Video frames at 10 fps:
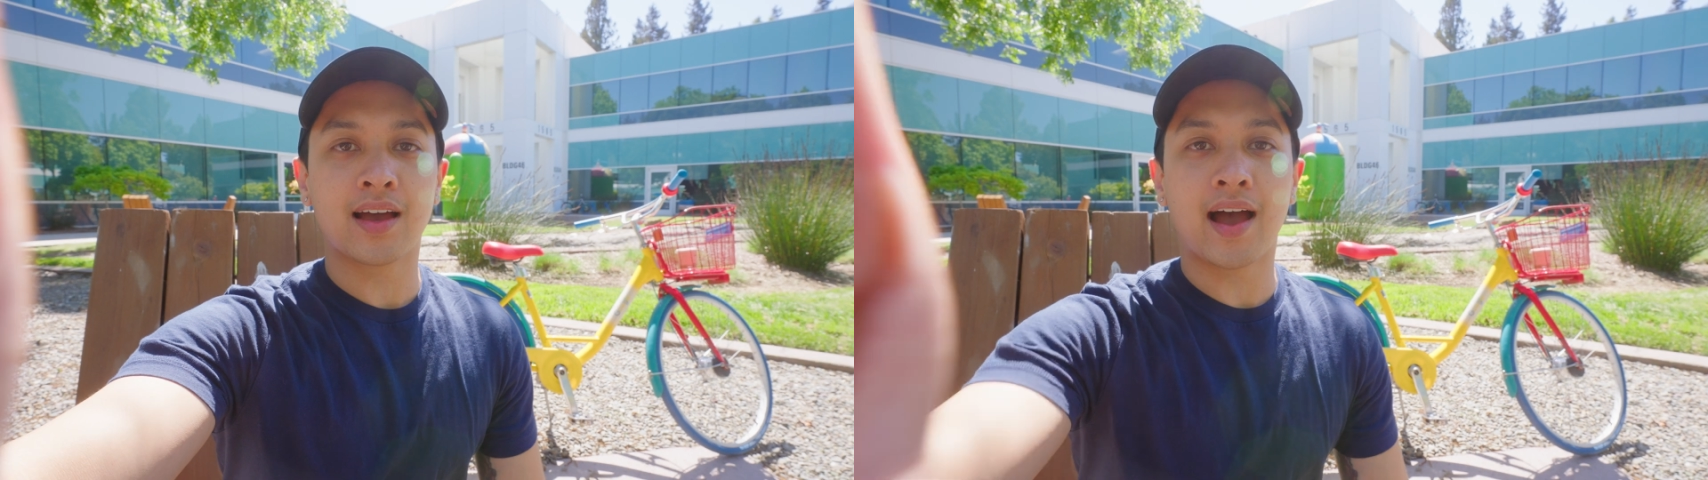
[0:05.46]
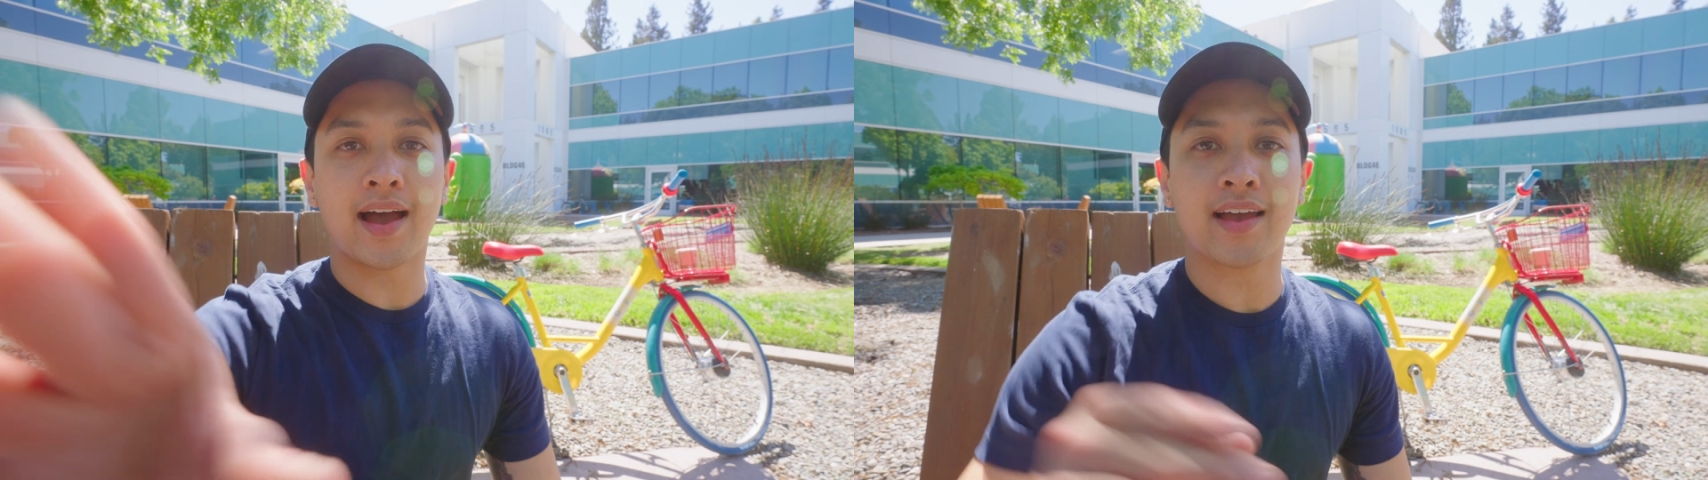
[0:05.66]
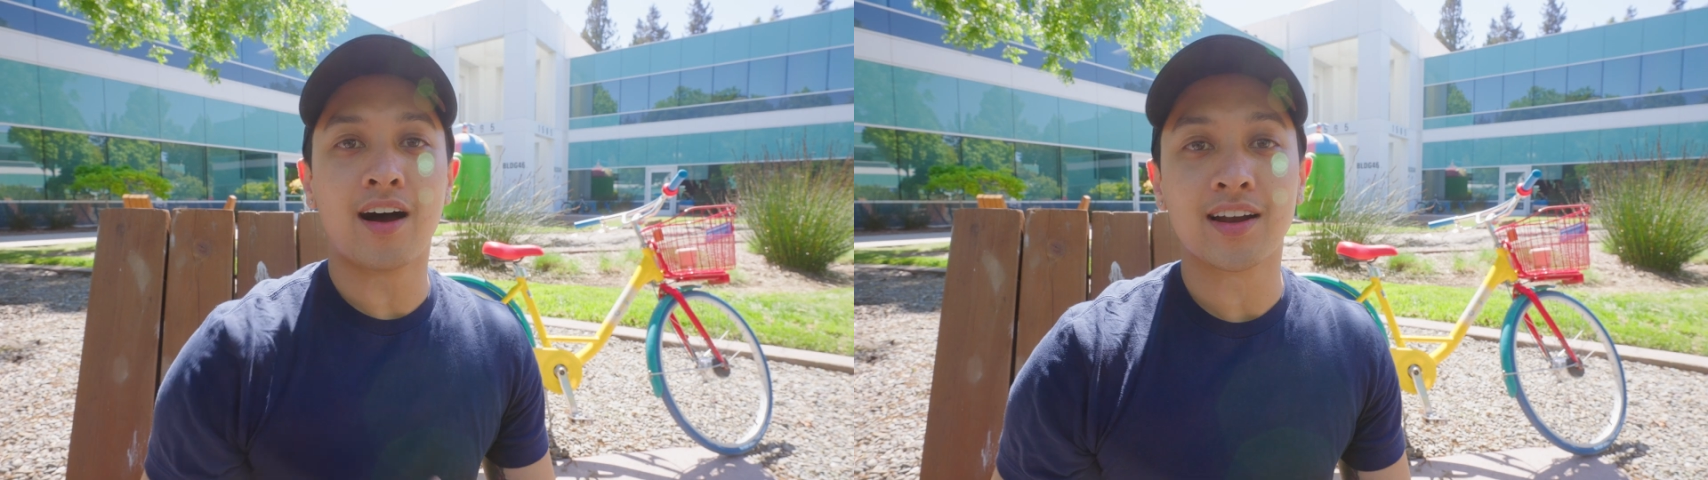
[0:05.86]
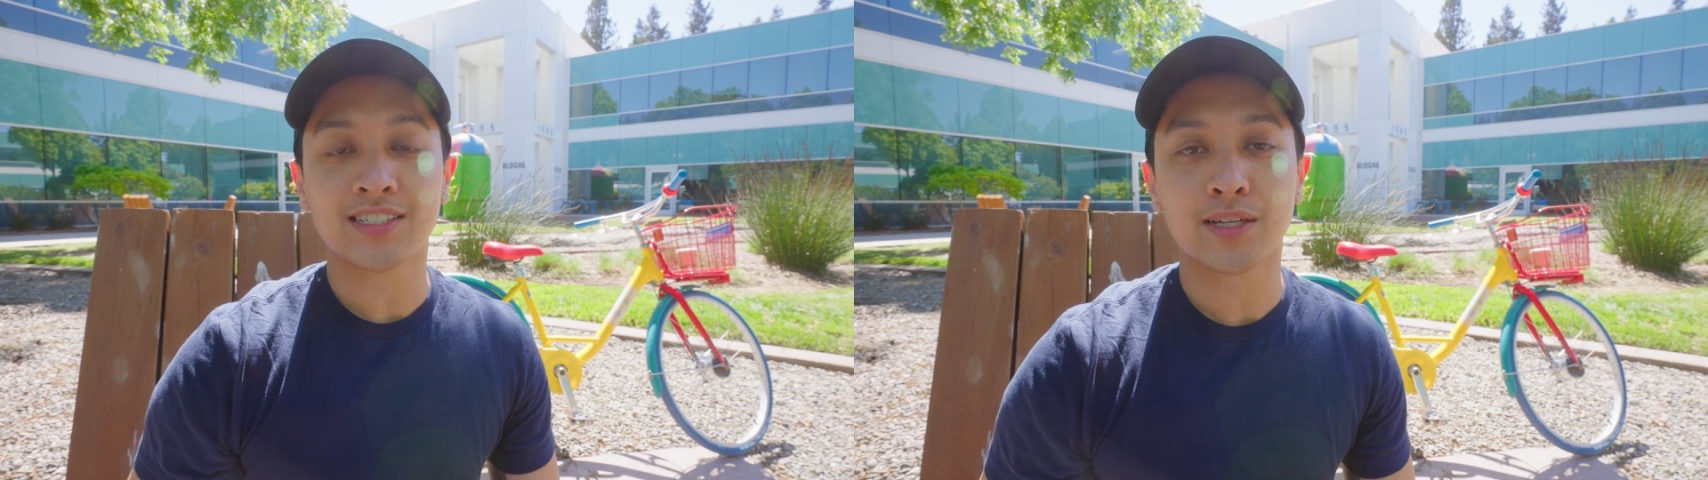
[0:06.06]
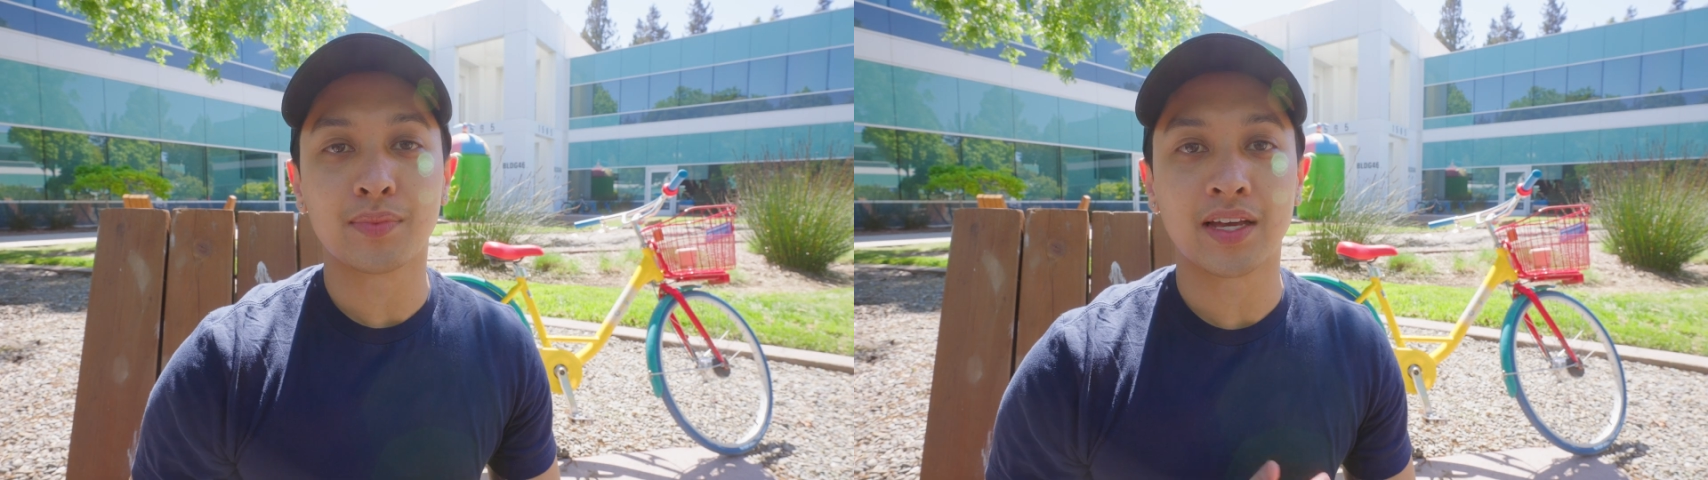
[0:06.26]
I
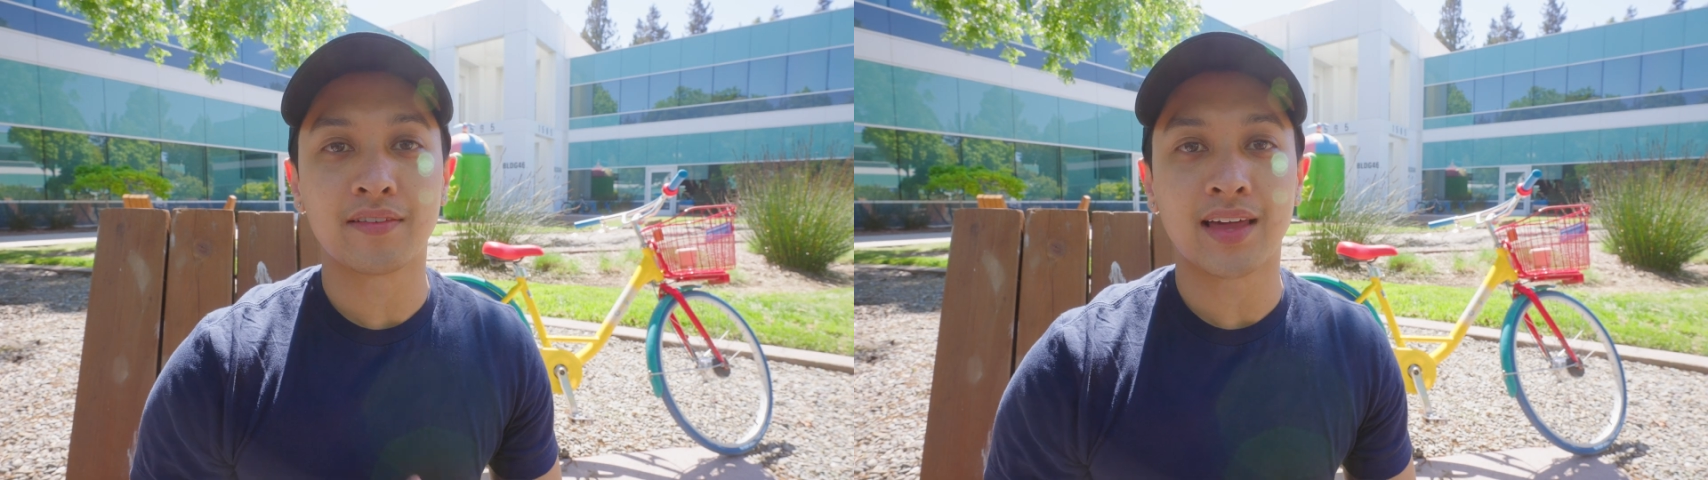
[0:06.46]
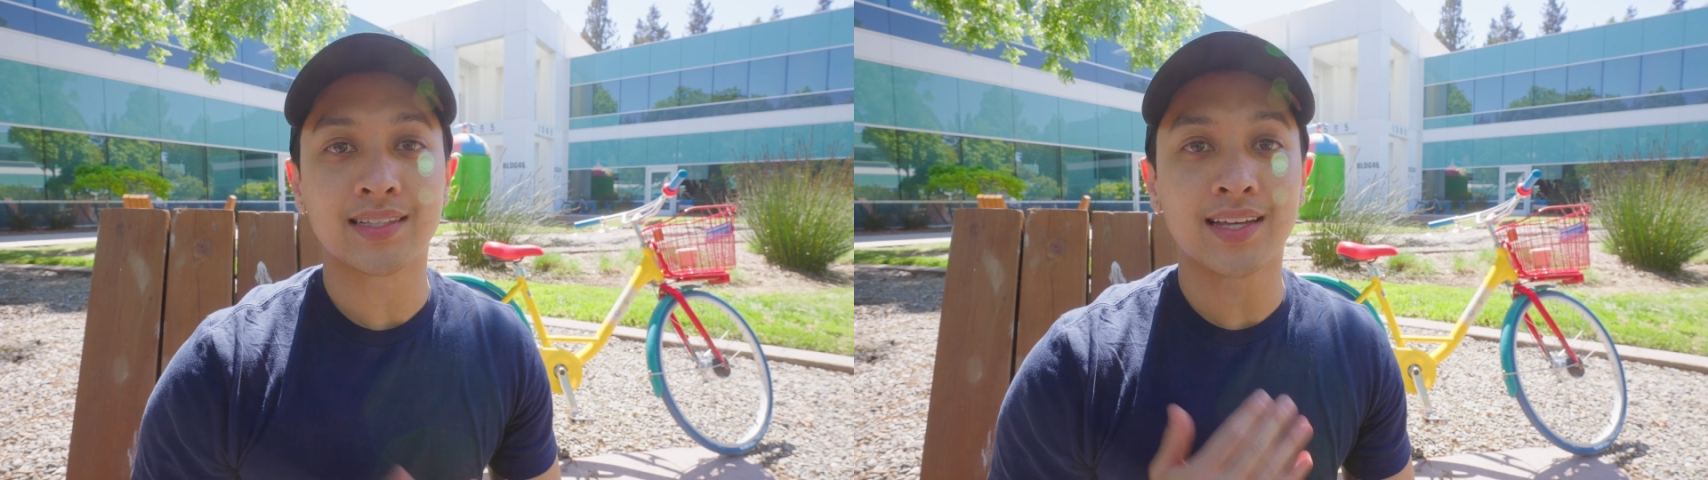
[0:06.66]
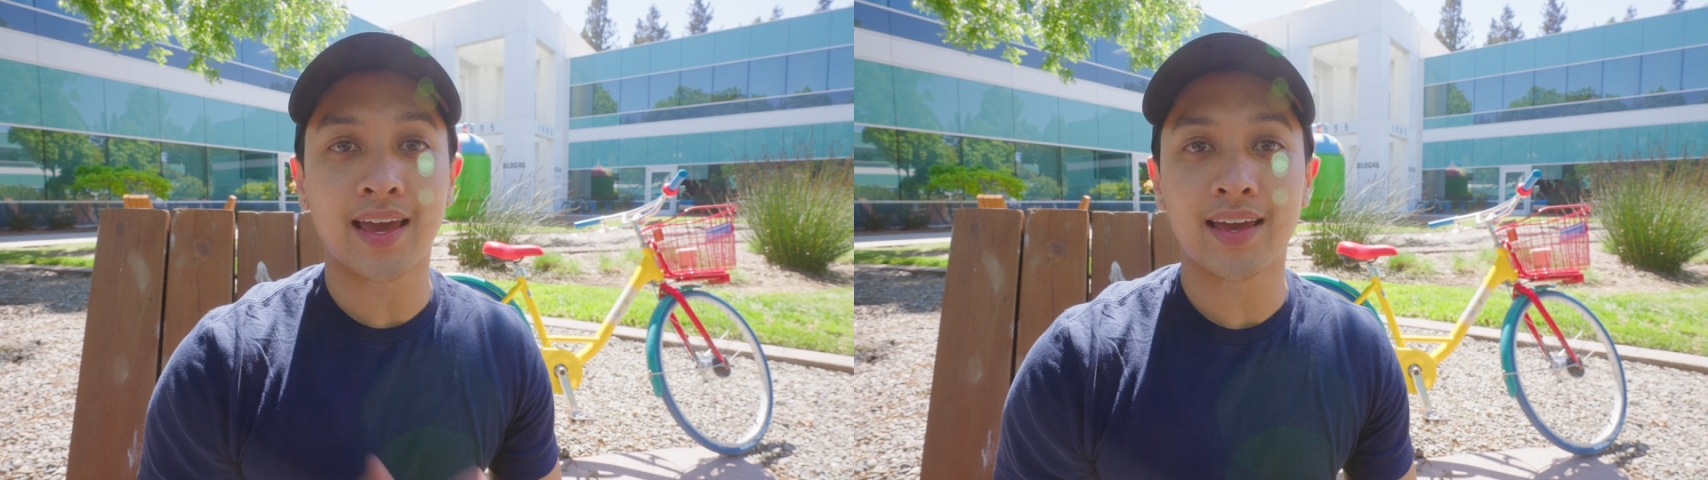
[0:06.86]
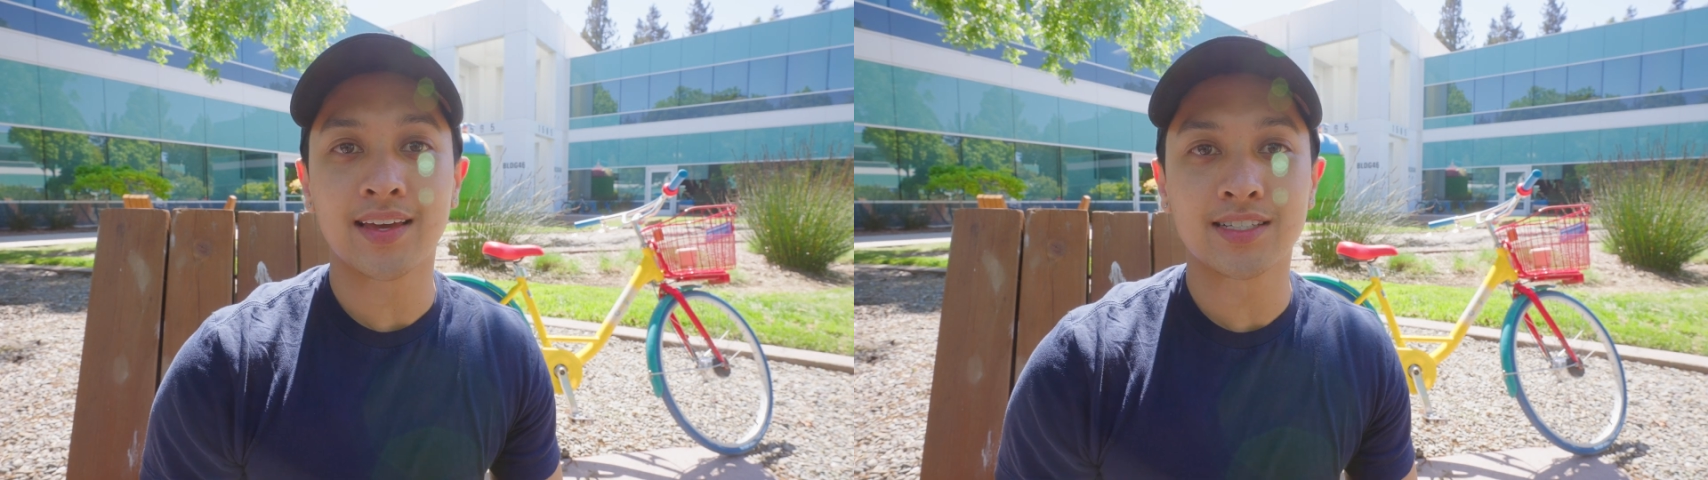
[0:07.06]
honestly believe that today